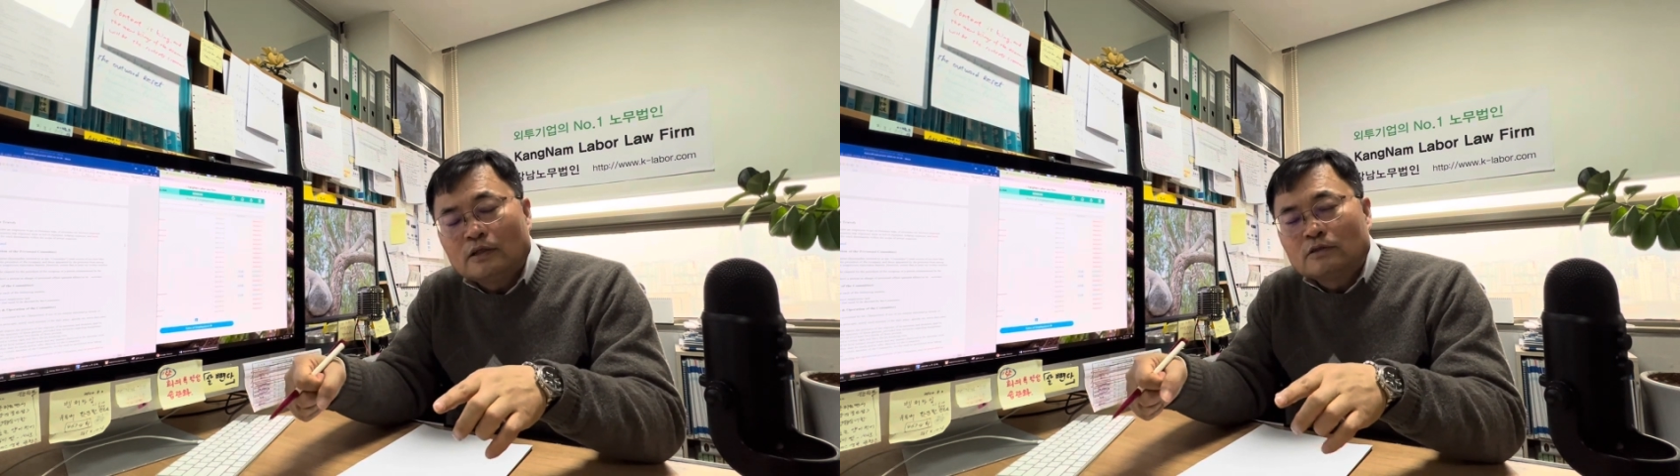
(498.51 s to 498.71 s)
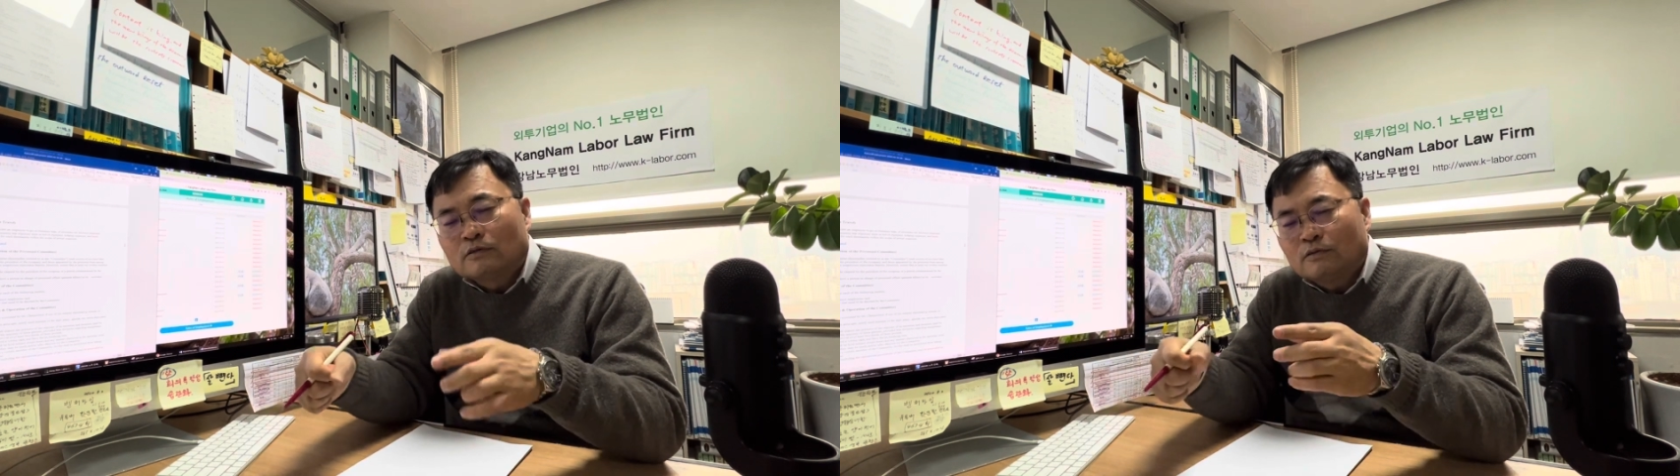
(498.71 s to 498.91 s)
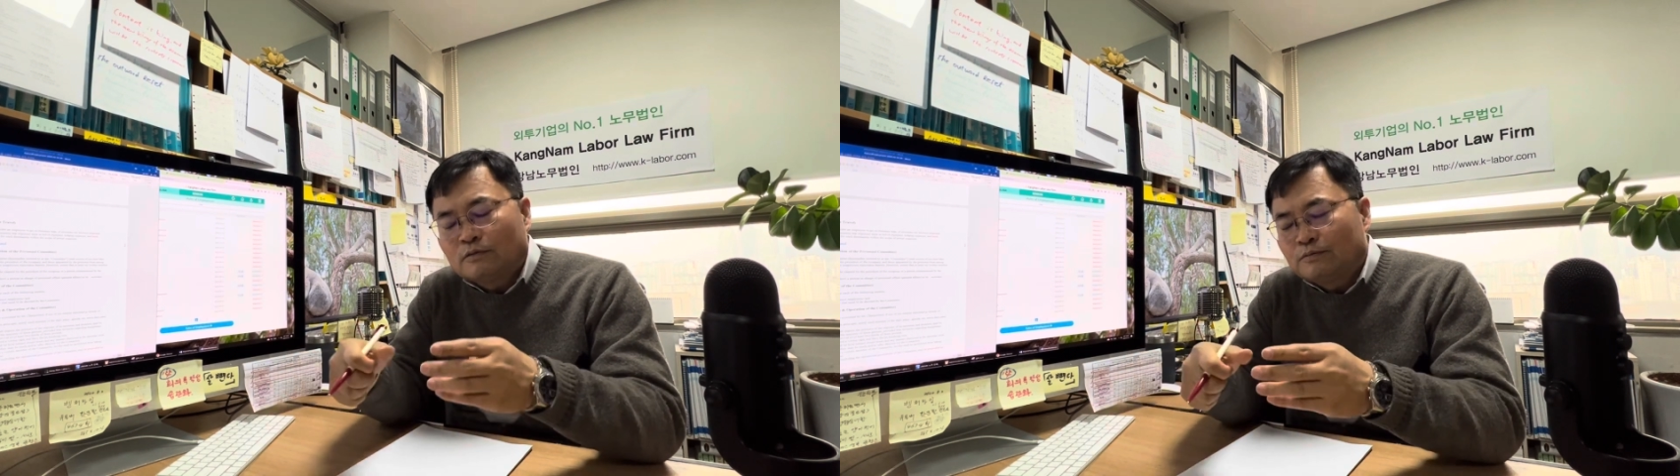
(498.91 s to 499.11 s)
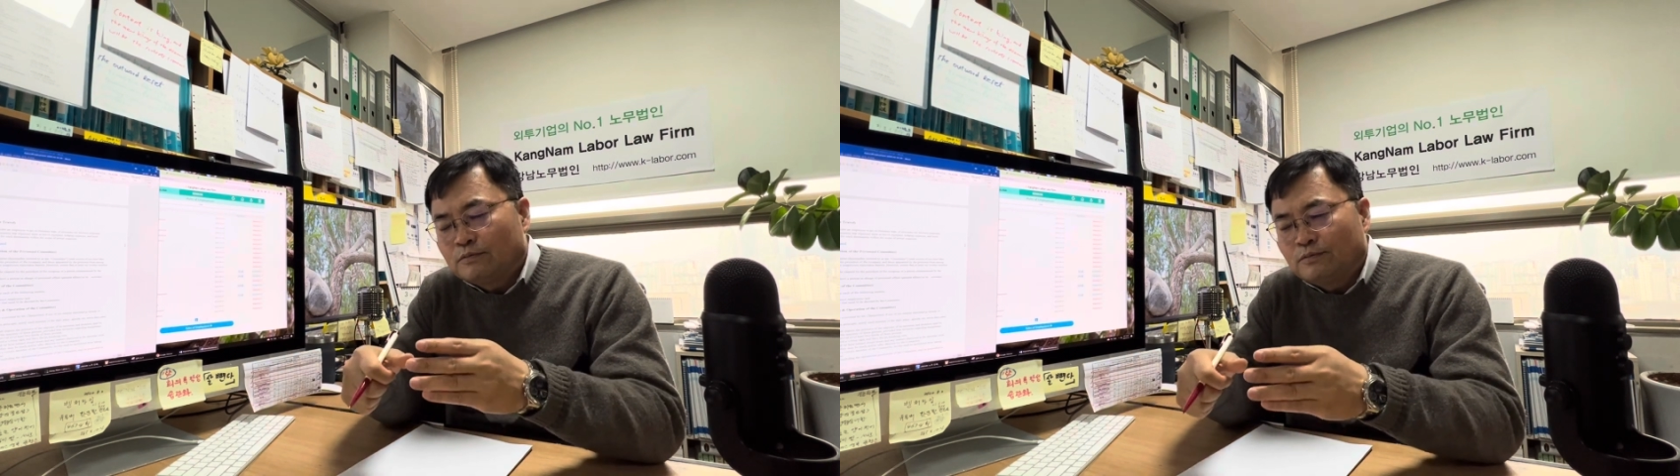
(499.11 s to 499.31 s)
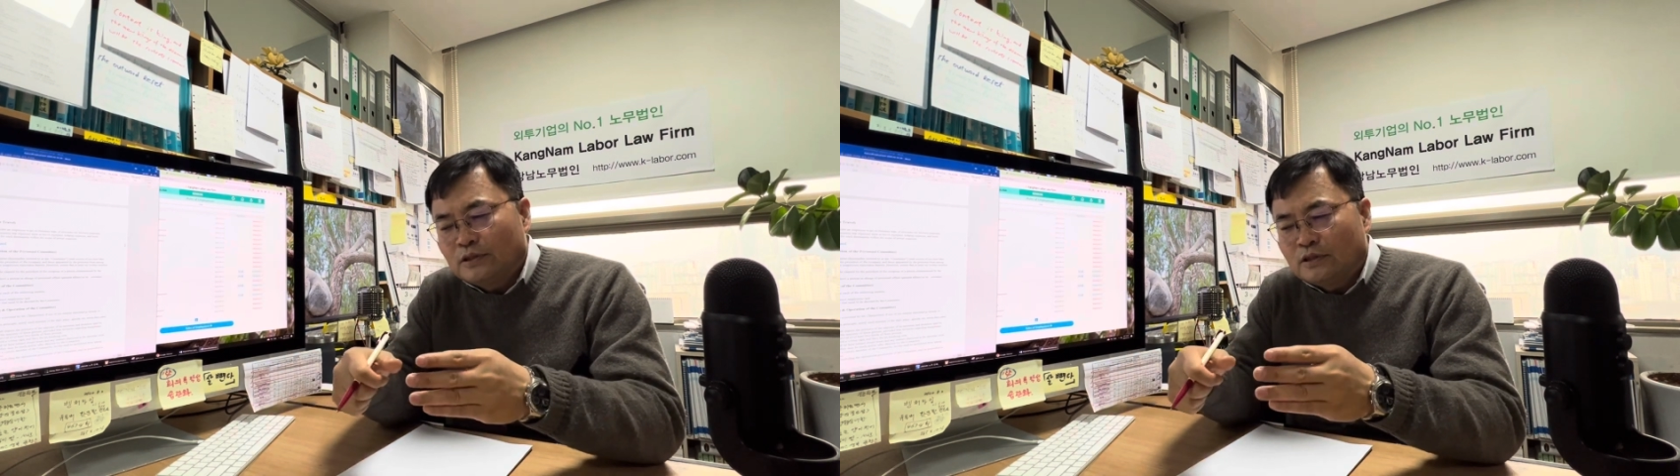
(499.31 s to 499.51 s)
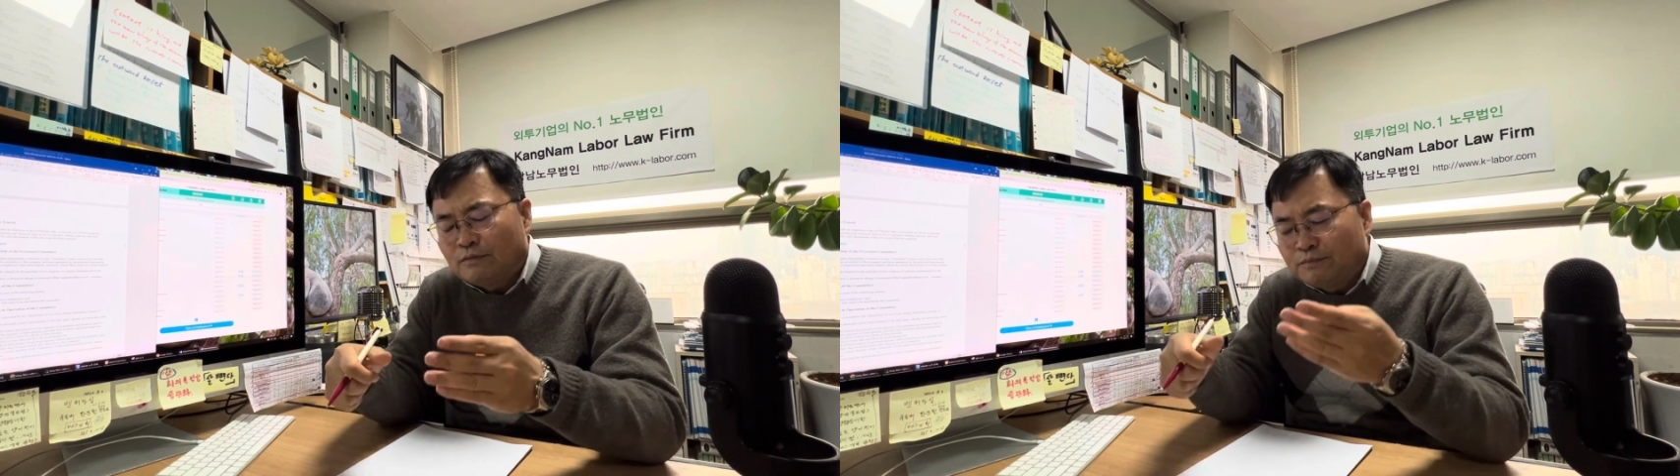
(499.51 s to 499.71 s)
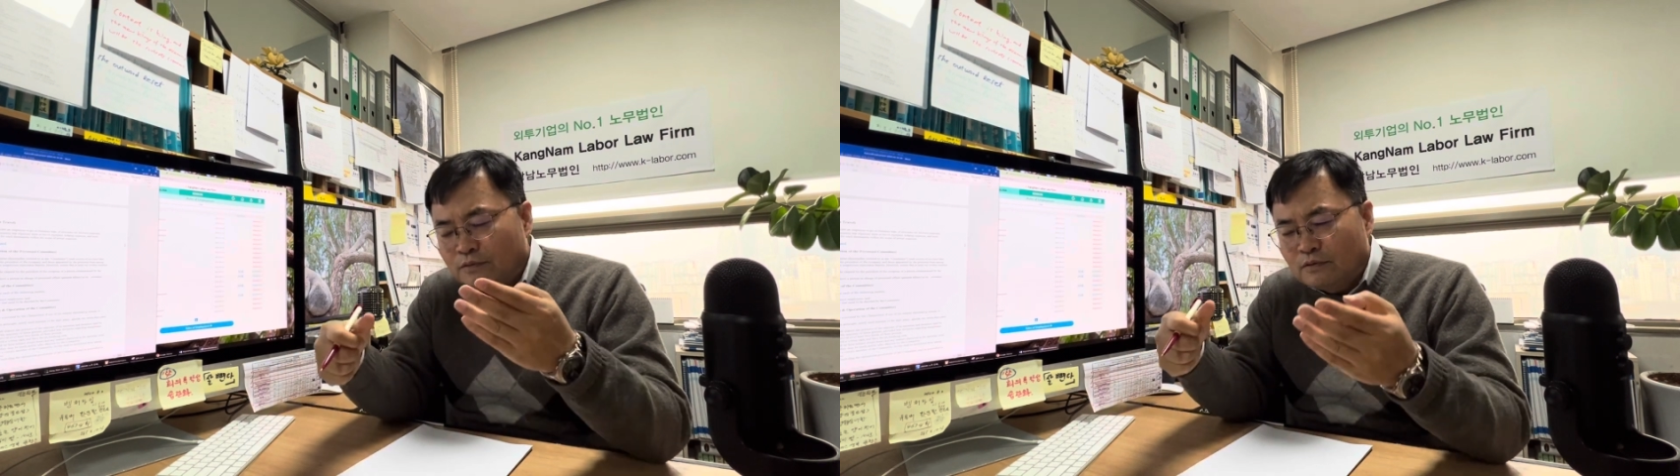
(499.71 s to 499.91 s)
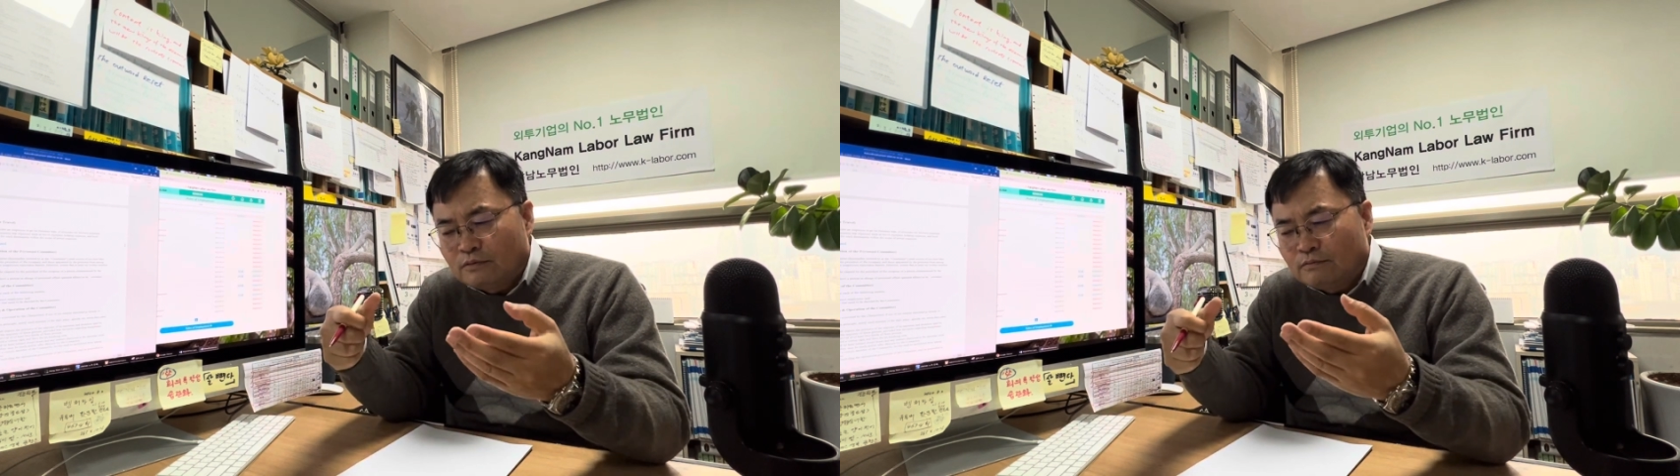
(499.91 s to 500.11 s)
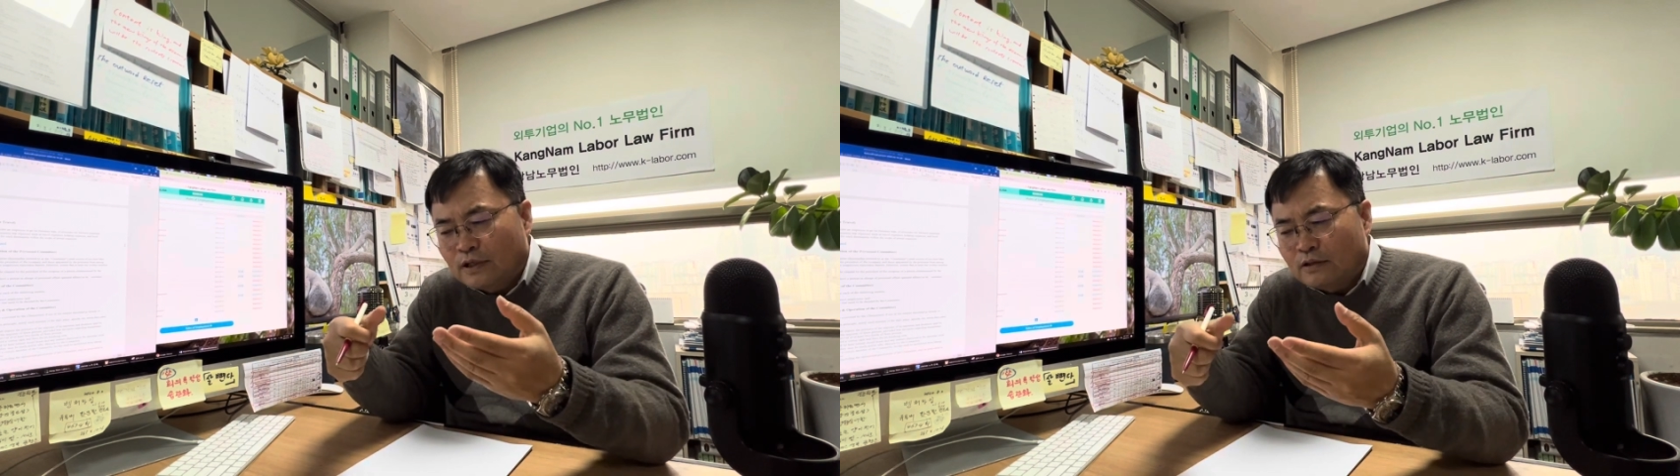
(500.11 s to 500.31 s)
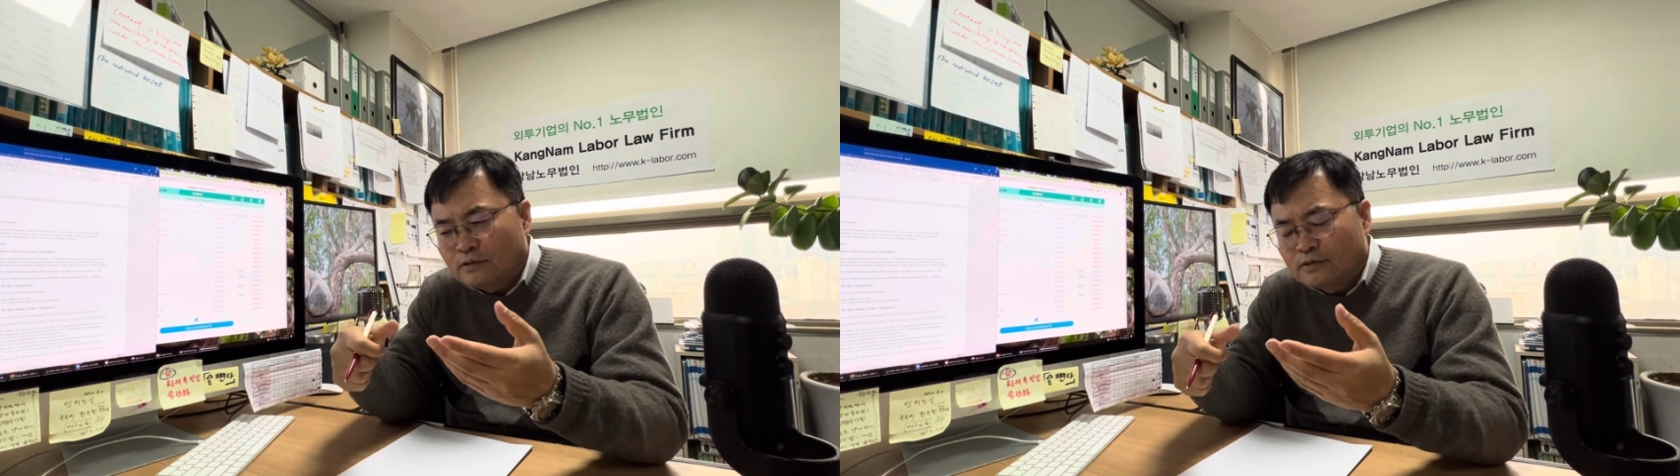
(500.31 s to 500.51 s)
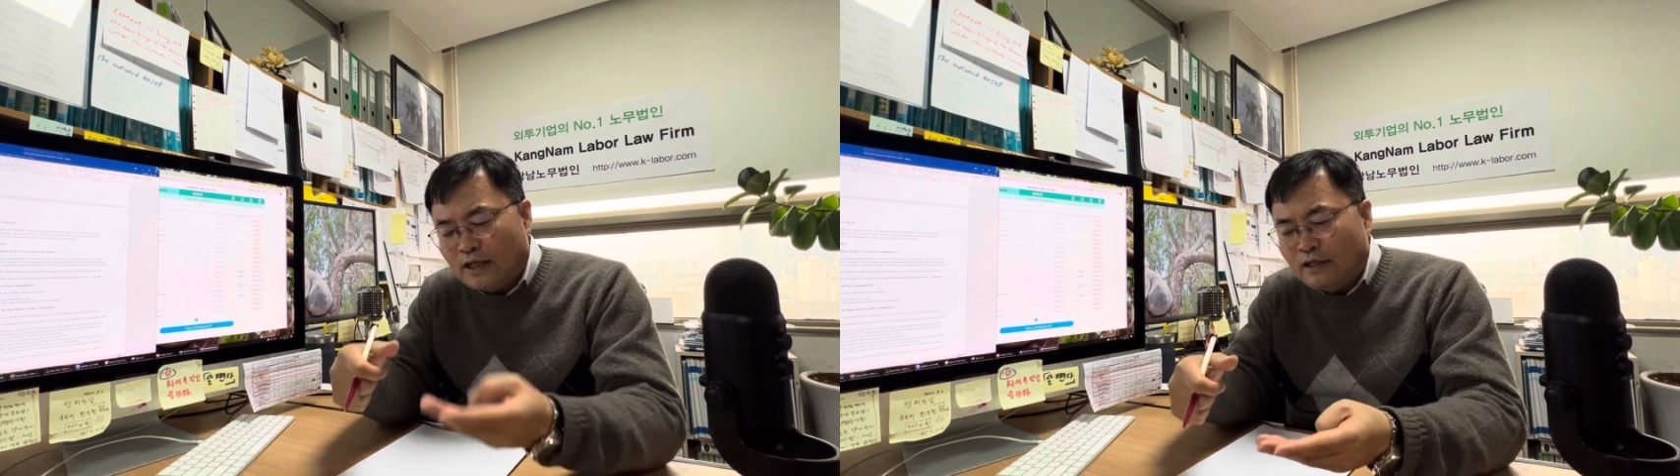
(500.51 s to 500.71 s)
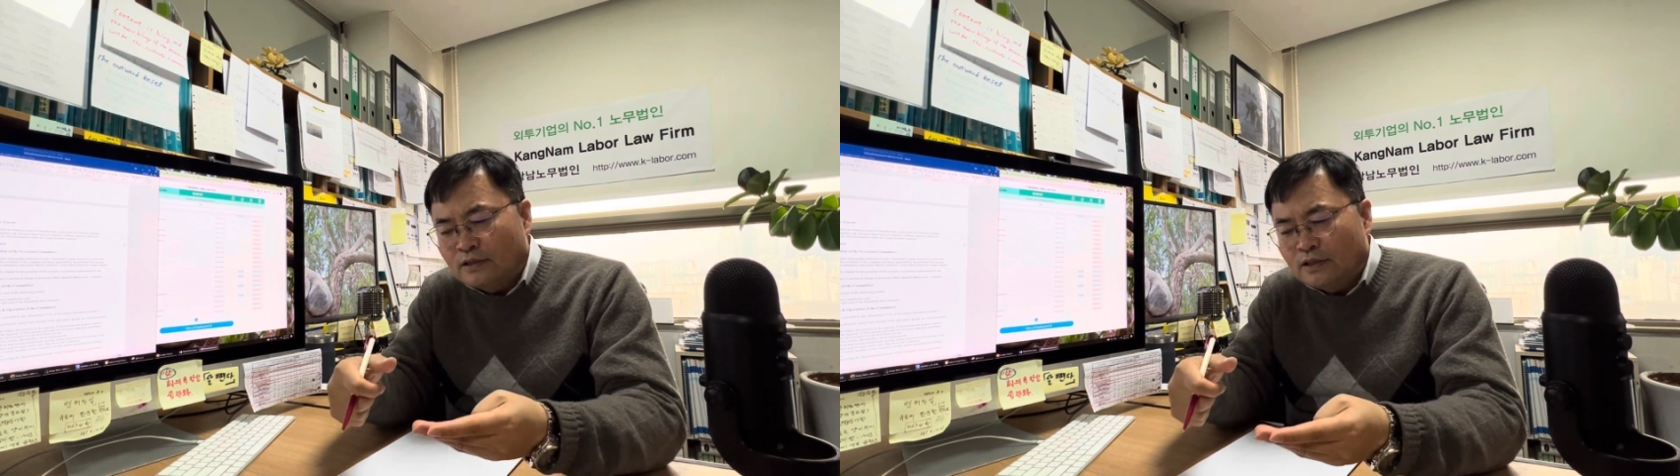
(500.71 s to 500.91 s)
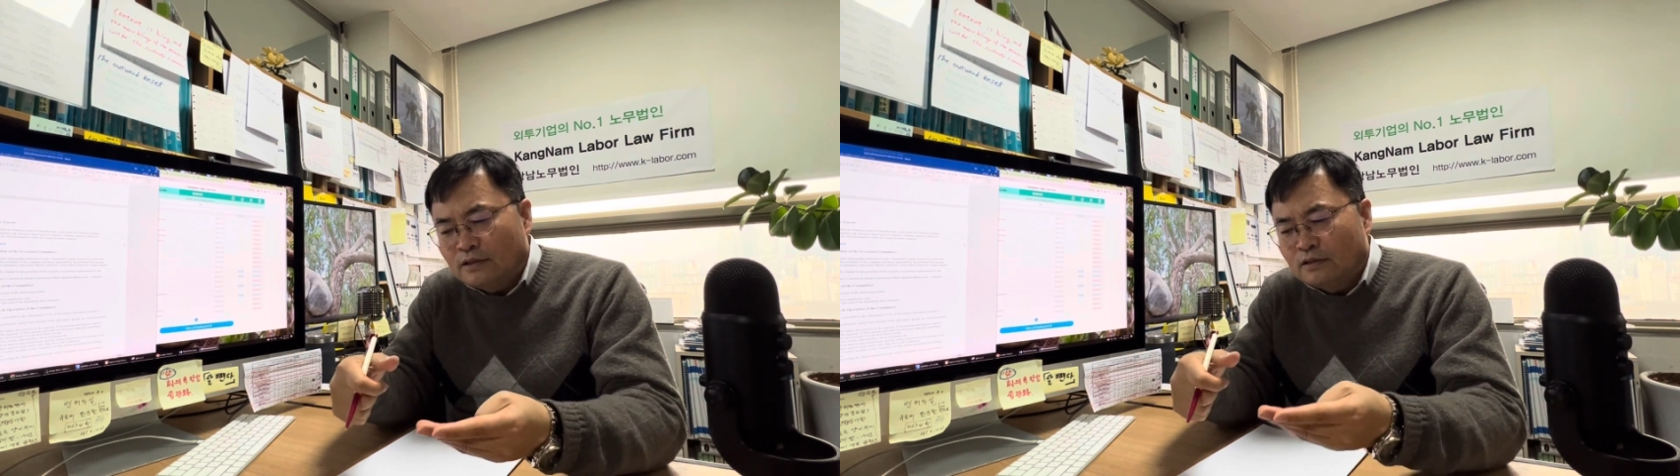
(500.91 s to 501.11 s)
So, for example, their salary